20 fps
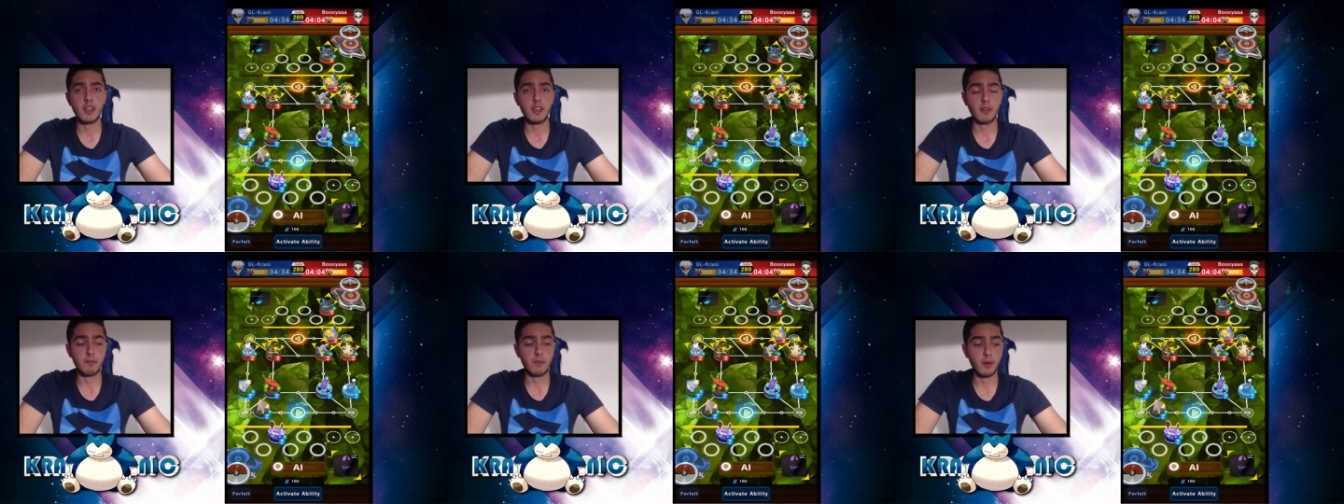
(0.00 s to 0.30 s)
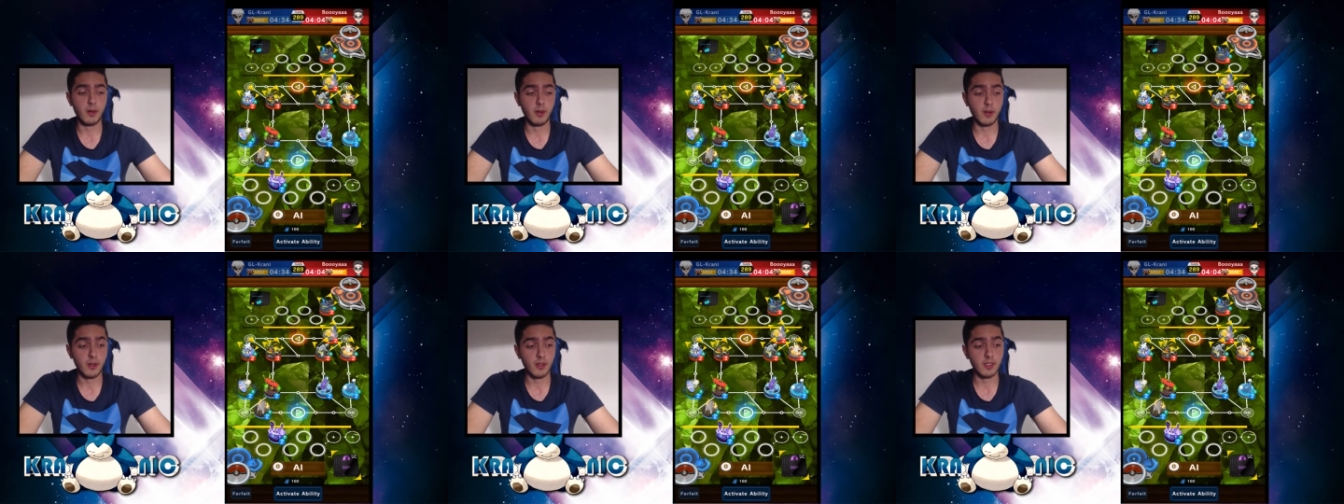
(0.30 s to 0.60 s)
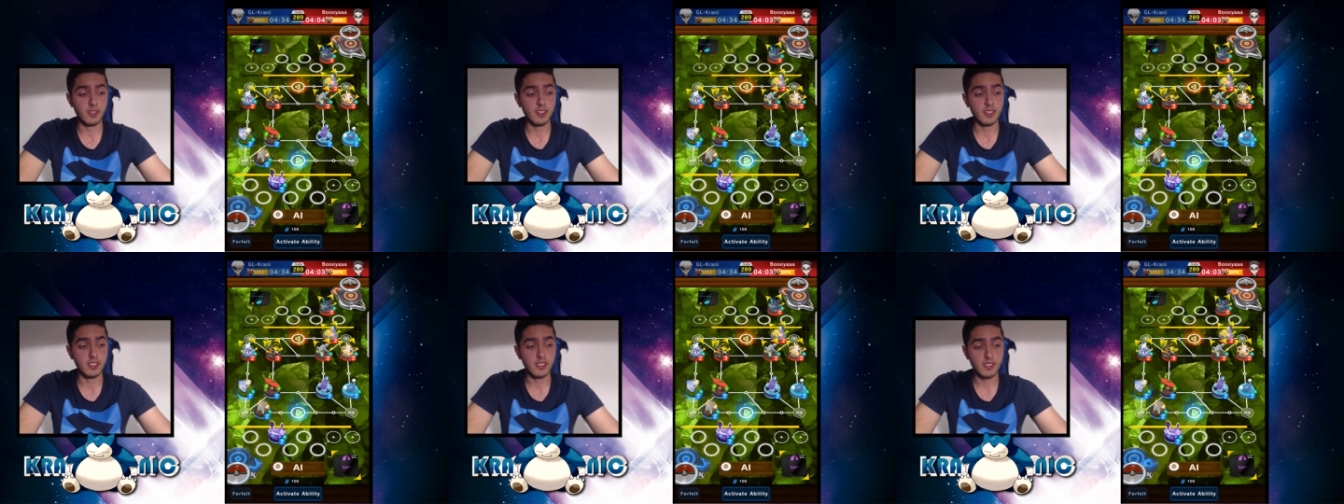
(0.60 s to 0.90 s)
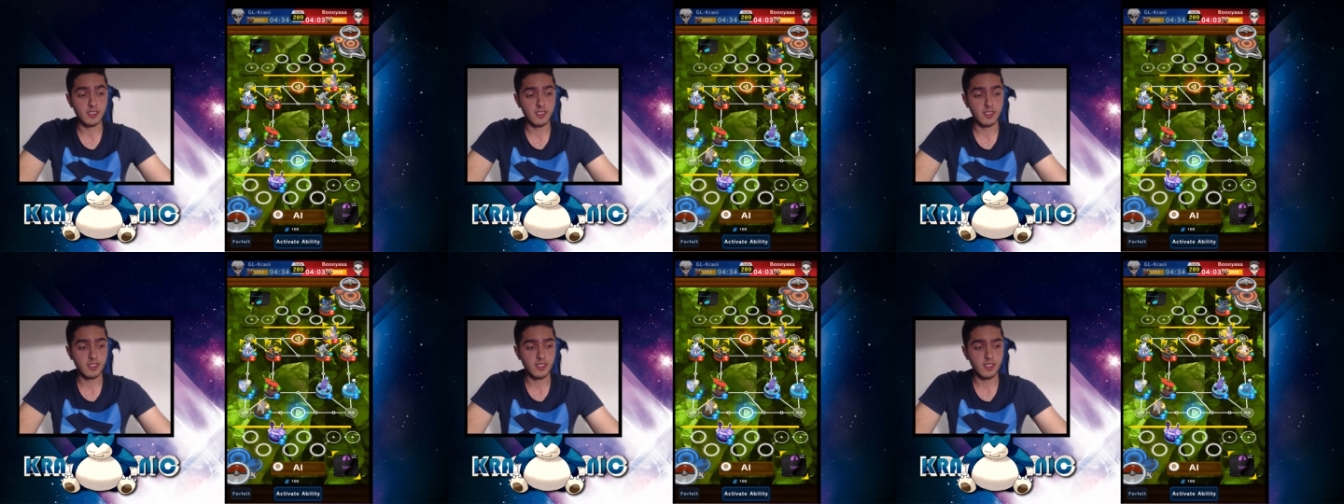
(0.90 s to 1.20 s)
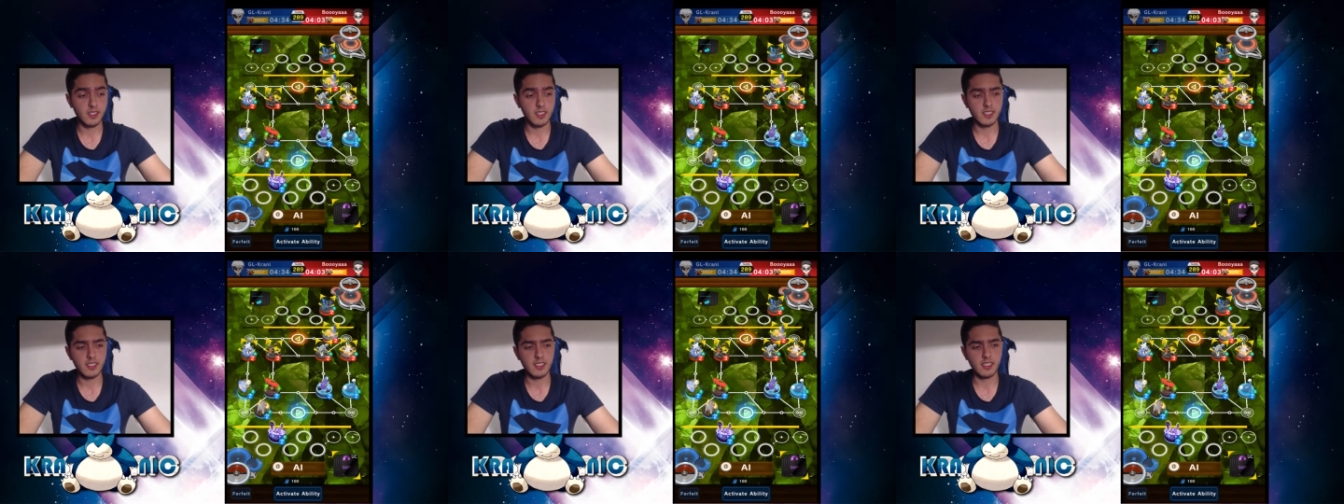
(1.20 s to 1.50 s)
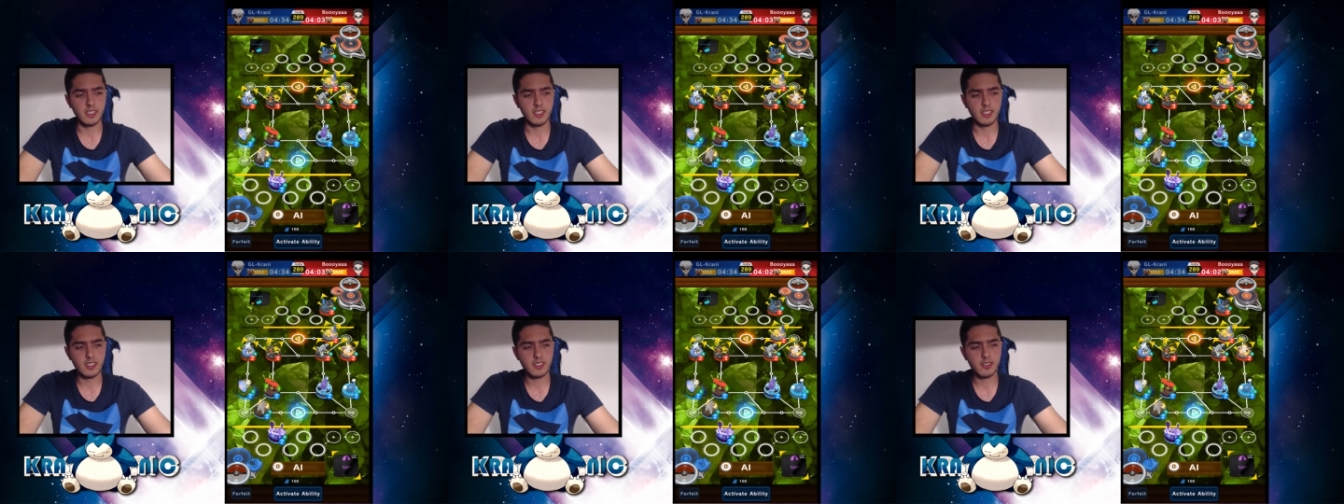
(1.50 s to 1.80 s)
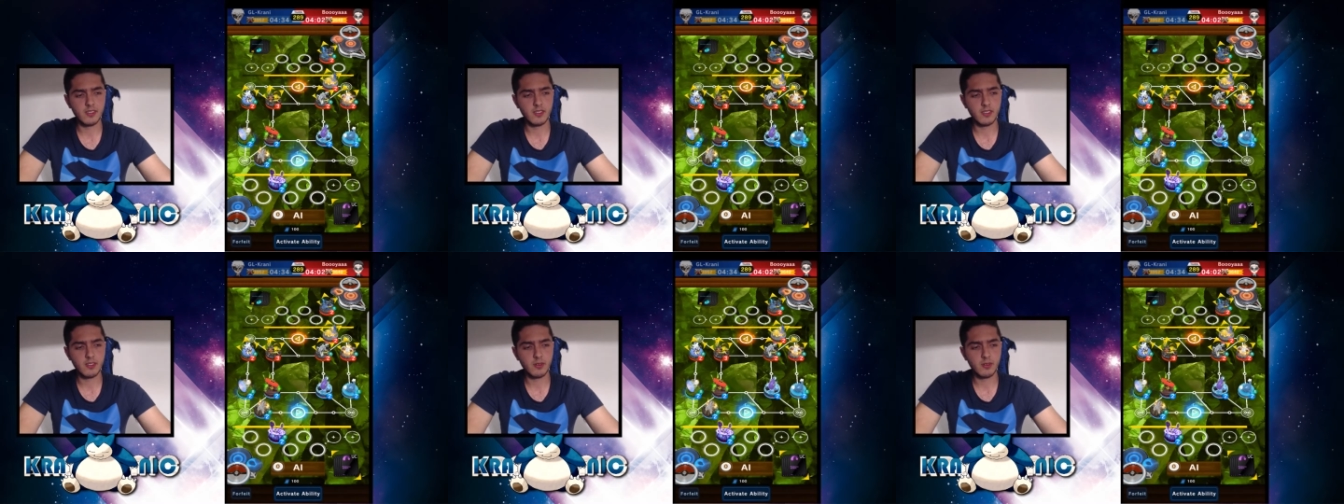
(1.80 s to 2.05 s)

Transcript: But it's not easy. It's